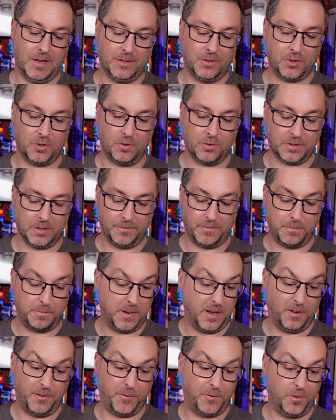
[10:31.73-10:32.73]
sort of a
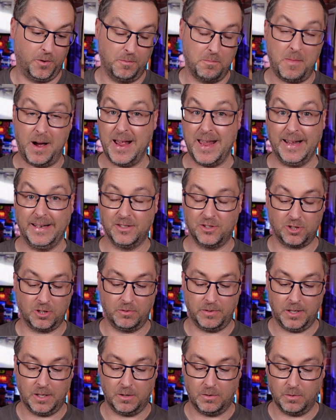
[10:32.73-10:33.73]
bit of fun my end, so
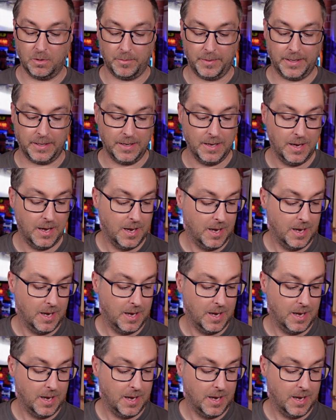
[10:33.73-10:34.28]
you know what I mean.